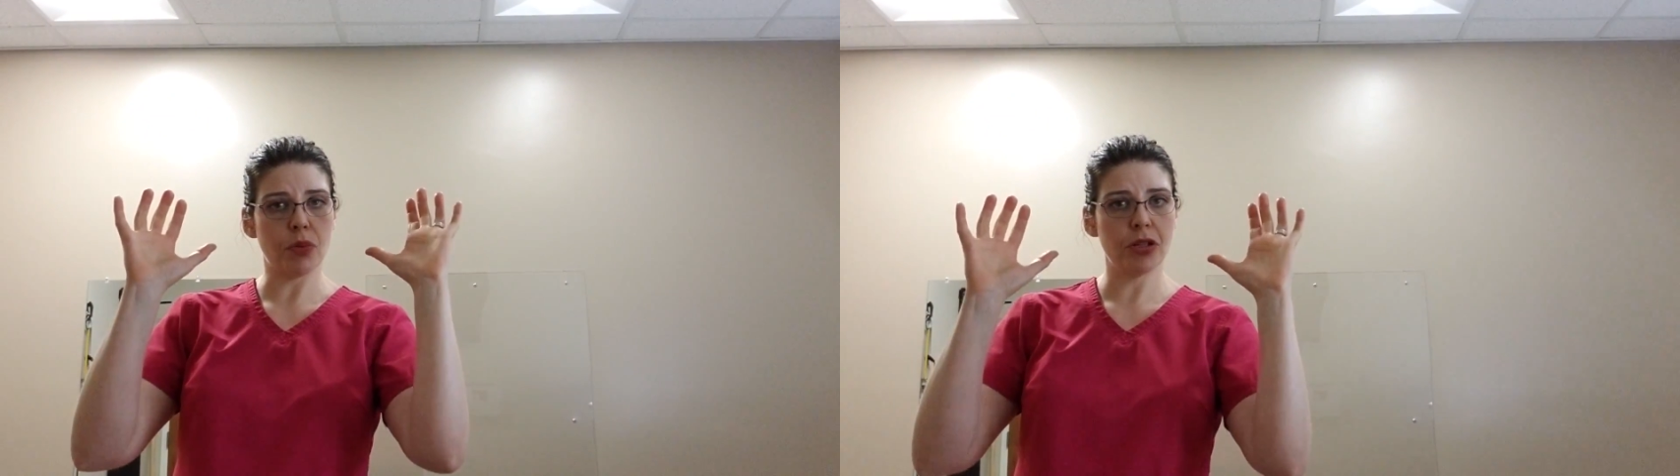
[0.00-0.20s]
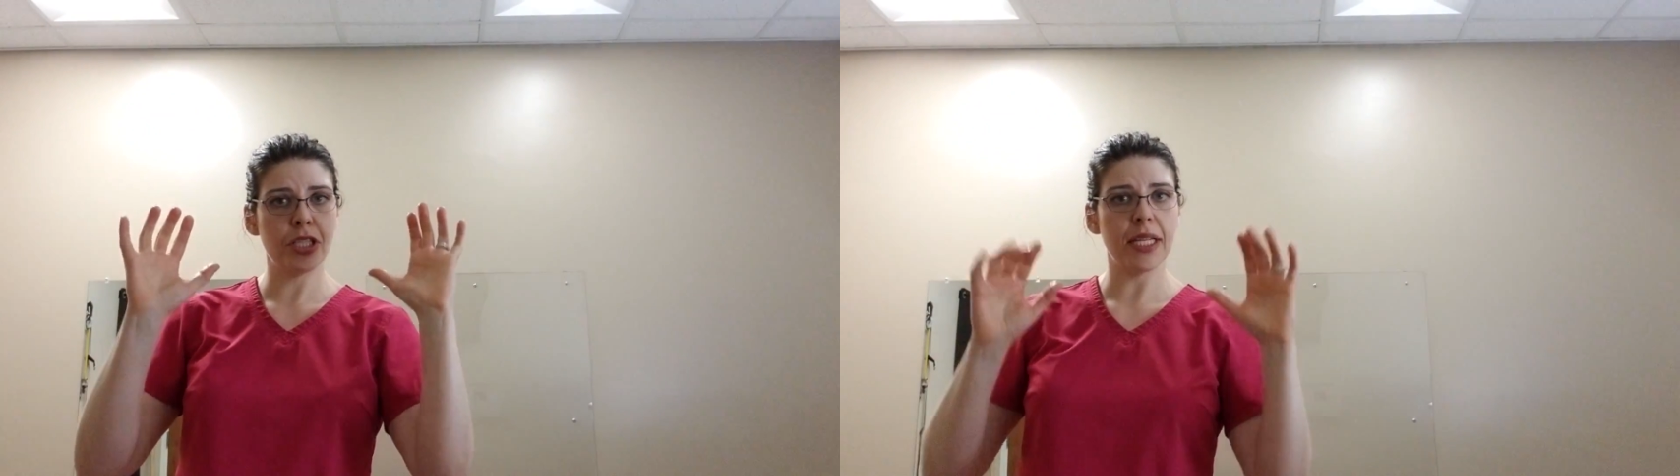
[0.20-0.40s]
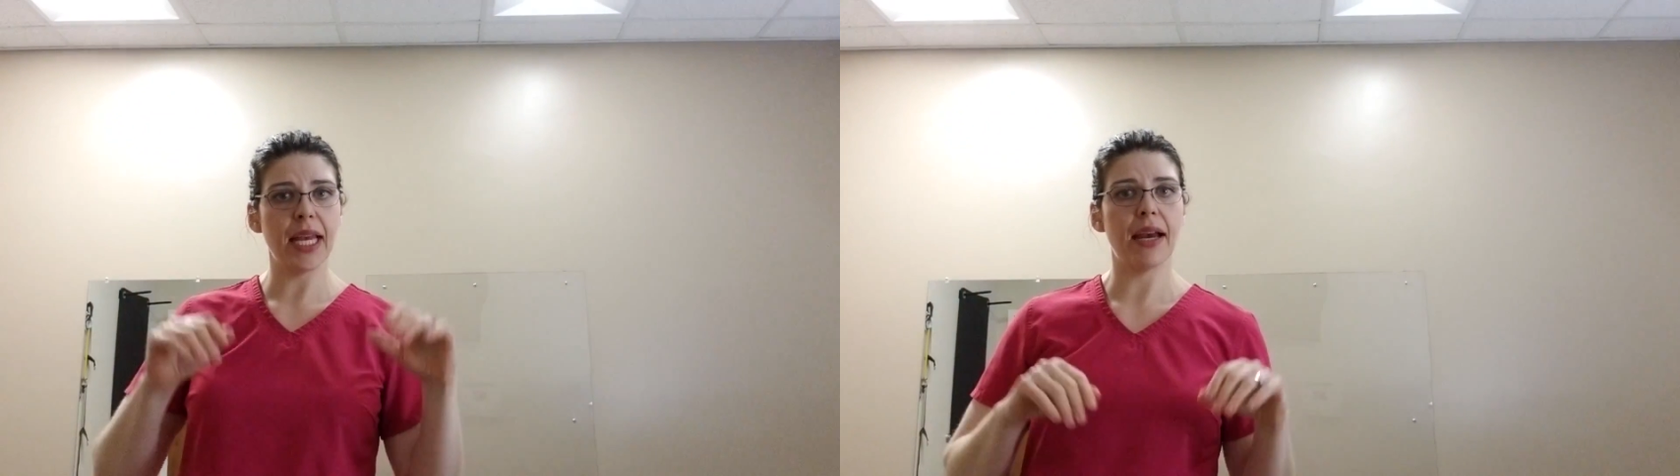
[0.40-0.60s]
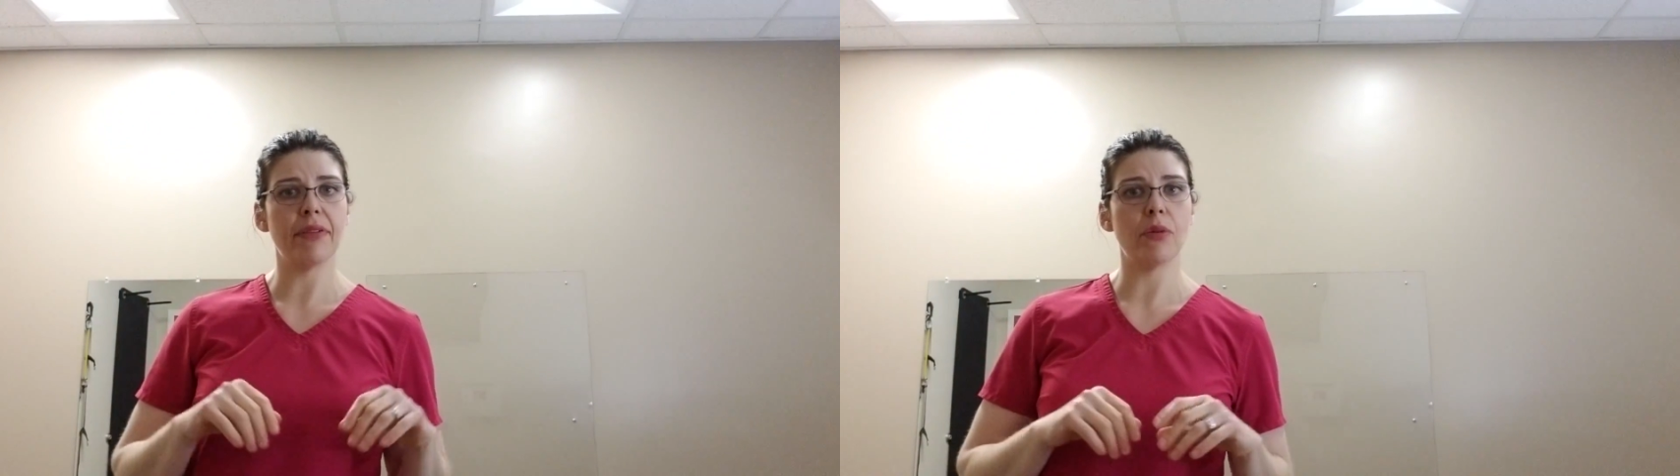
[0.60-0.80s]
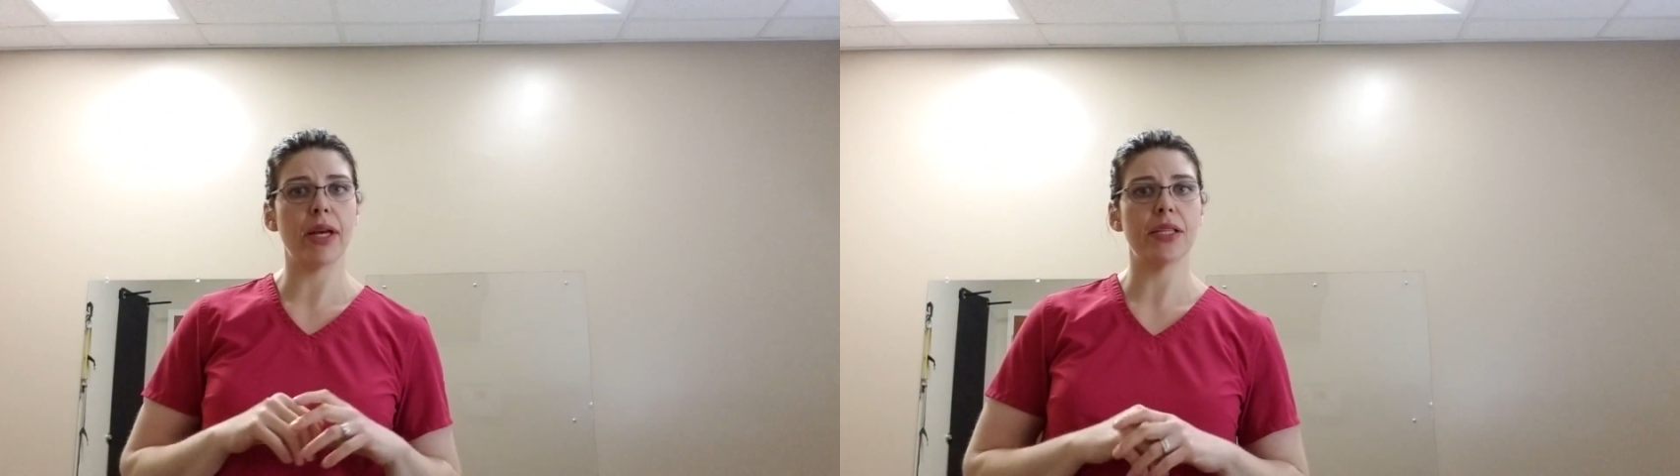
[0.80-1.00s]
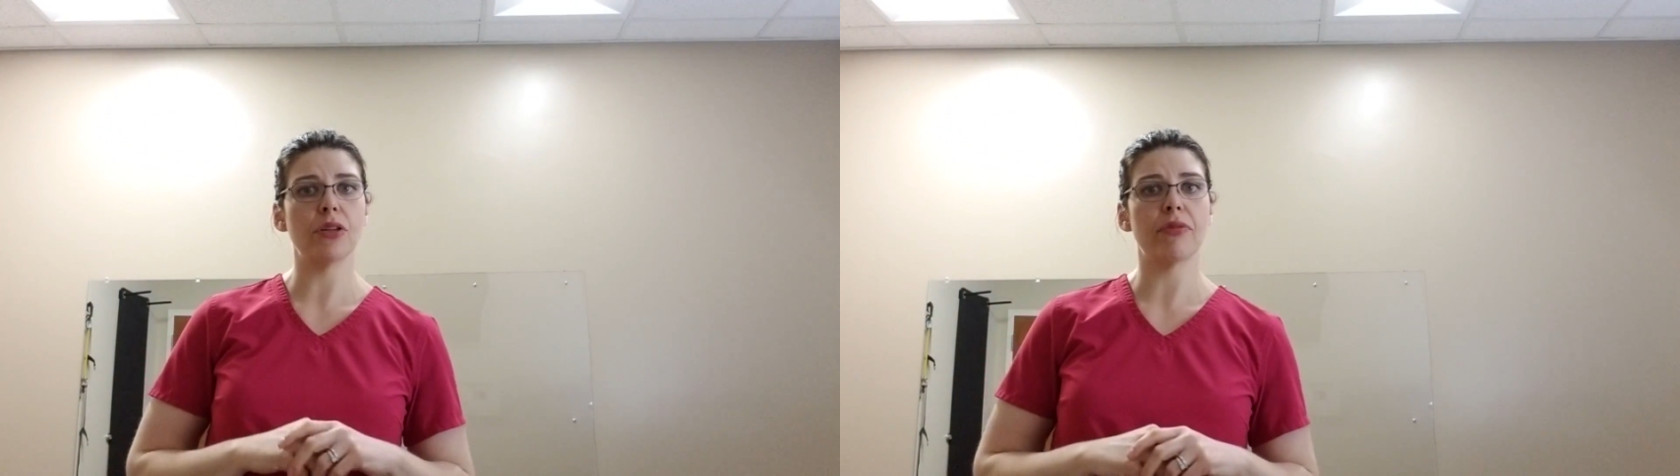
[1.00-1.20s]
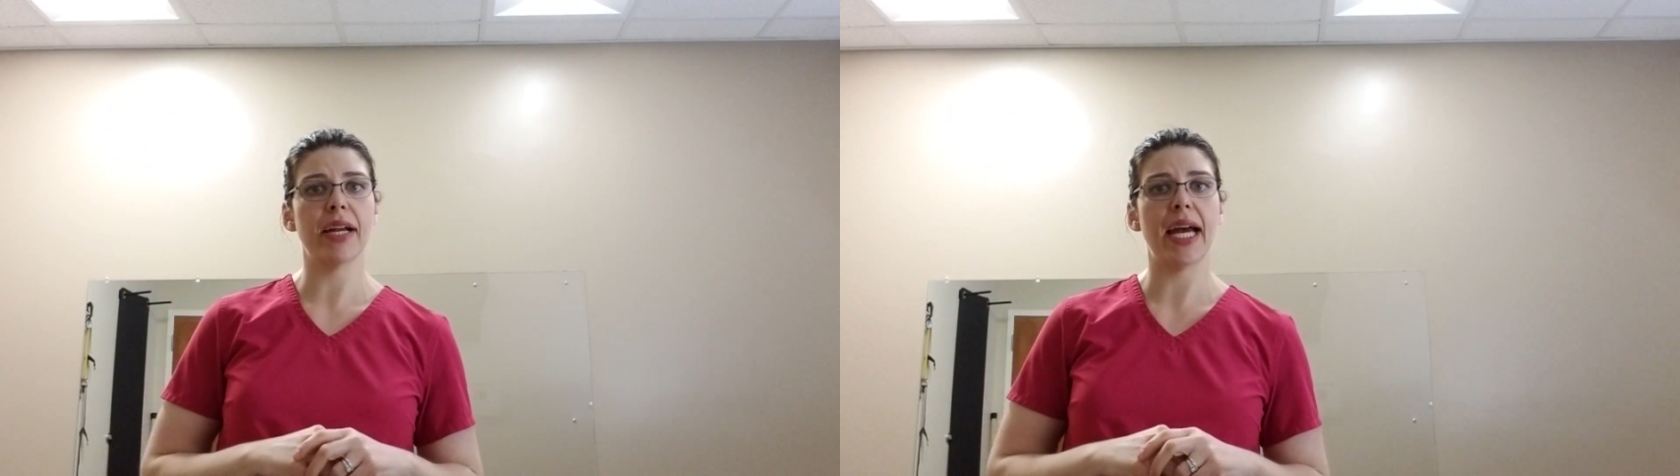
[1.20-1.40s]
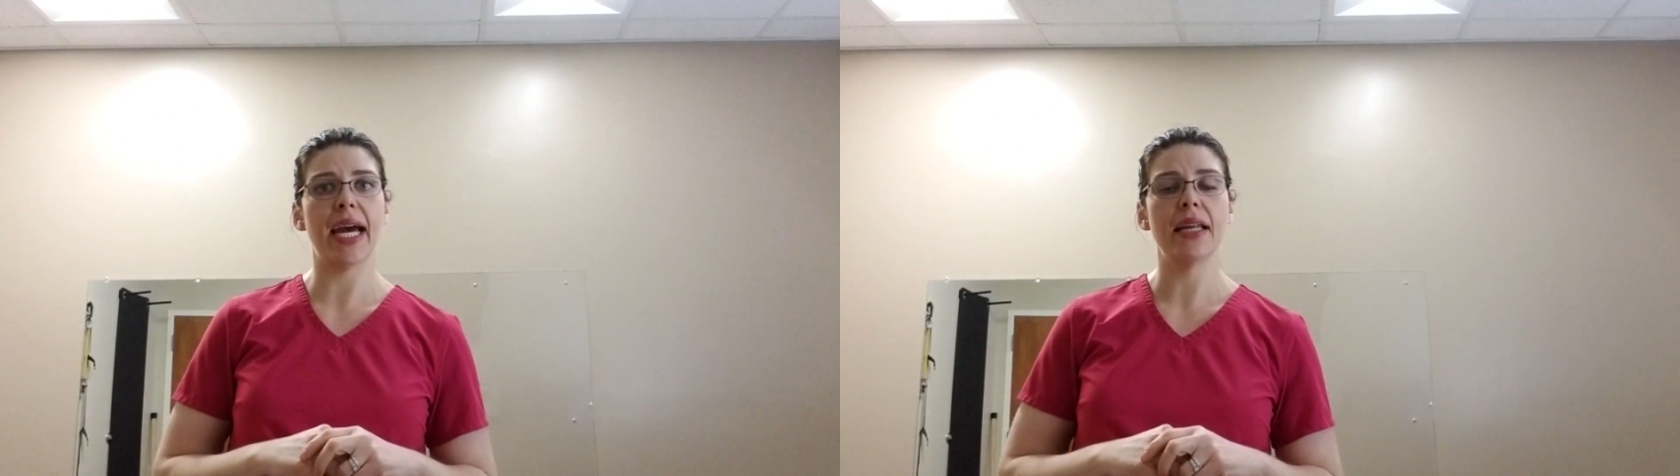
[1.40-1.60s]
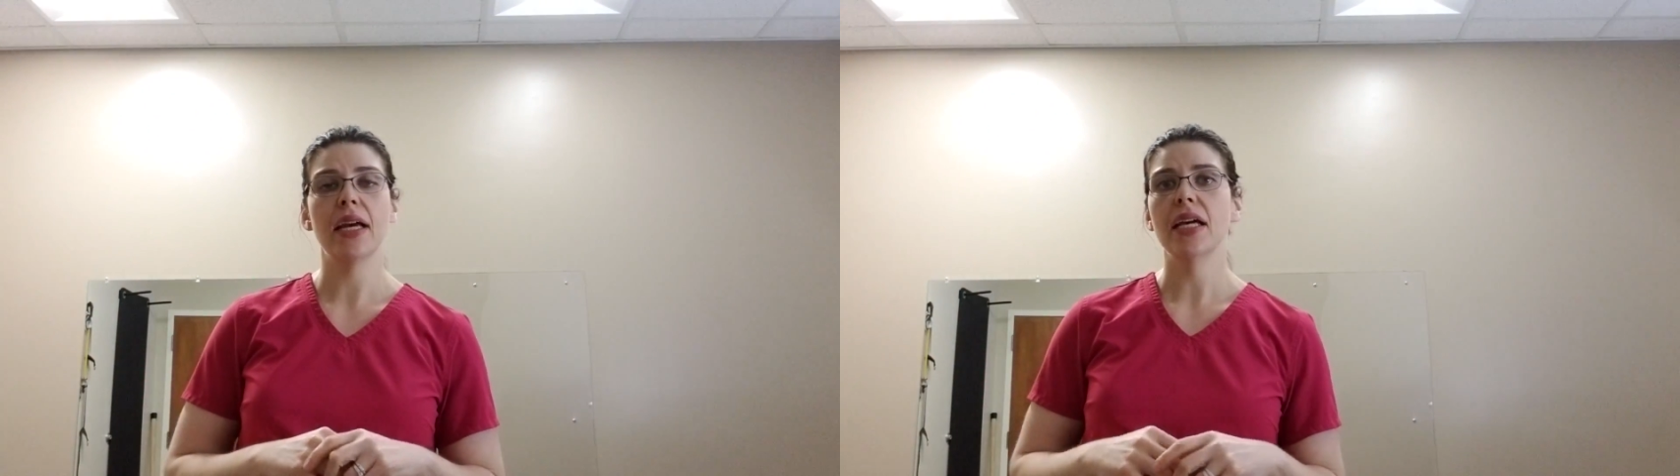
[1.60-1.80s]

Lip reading: pushing heavy weights overhead.